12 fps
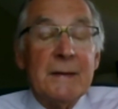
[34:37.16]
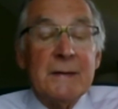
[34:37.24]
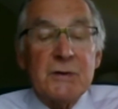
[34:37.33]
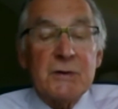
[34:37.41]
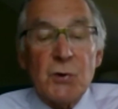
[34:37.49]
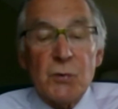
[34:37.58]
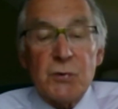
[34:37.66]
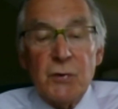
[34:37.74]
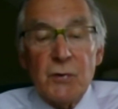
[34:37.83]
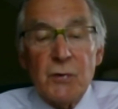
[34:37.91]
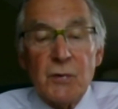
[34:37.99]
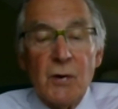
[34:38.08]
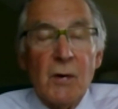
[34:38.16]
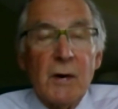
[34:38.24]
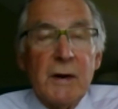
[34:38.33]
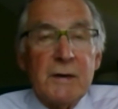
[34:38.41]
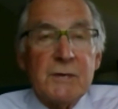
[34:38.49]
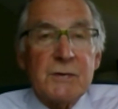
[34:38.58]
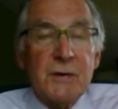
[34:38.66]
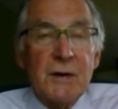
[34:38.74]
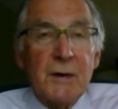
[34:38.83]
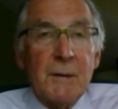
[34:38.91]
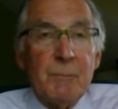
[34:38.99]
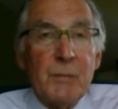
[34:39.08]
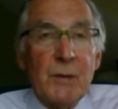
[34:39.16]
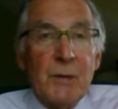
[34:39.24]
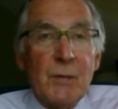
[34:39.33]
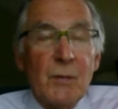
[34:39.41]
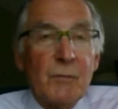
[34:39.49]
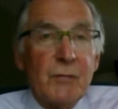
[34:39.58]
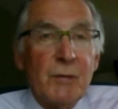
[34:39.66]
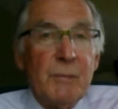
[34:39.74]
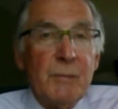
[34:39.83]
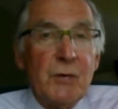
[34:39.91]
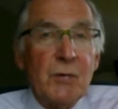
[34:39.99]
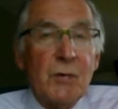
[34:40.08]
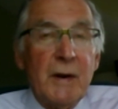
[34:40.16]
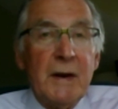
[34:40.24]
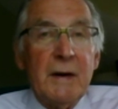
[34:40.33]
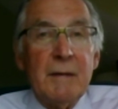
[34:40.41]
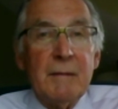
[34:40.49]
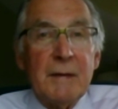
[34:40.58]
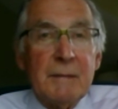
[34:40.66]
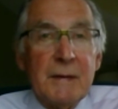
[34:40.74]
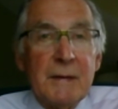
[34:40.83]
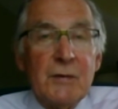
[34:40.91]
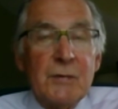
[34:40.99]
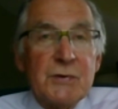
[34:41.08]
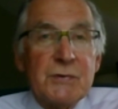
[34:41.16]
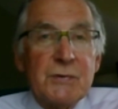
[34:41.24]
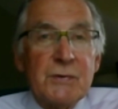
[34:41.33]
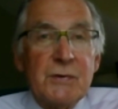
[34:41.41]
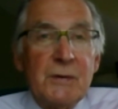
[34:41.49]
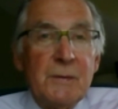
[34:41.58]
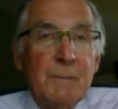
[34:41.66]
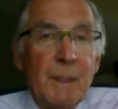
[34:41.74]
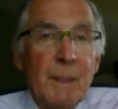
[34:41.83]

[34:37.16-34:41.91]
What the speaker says: So to your colleagues, from the Ukraine interested in